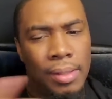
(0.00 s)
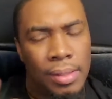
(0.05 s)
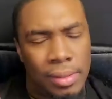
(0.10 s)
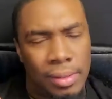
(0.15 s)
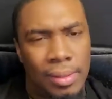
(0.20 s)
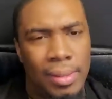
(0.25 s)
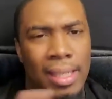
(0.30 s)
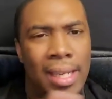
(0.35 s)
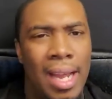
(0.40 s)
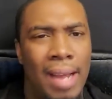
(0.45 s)

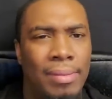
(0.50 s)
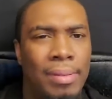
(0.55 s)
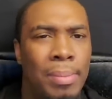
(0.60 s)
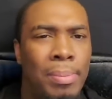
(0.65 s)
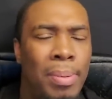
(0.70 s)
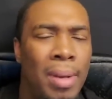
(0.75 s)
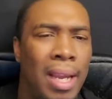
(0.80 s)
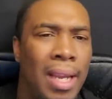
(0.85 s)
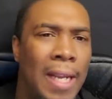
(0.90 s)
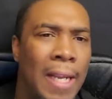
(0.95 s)
So he have to
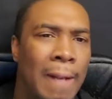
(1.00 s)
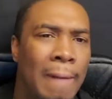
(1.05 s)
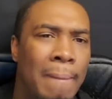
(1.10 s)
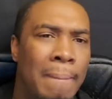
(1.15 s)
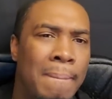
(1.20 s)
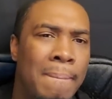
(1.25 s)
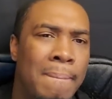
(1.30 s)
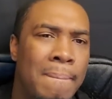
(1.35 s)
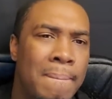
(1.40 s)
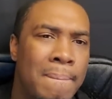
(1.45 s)
pay.
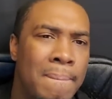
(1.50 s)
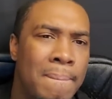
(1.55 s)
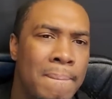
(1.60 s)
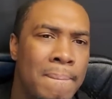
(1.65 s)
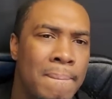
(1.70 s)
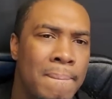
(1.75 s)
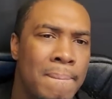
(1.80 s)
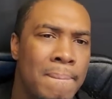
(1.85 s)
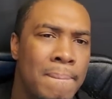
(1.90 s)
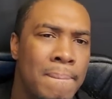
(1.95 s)

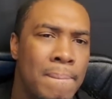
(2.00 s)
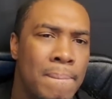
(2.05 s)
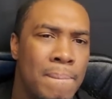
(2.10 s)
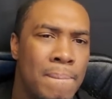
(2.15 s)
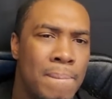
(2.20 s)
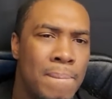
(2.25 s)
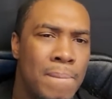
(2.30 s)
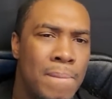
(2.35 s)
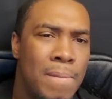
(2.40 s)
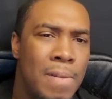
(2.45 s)

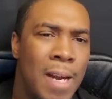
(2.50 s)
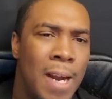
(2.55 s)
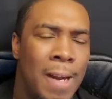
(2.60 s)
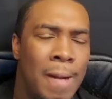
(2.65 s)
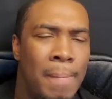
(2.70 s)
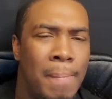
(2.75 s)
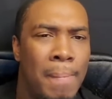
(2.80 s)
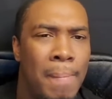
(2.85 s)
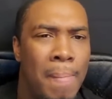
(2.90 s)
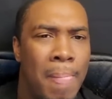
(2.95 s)
All
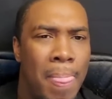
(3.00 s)
right?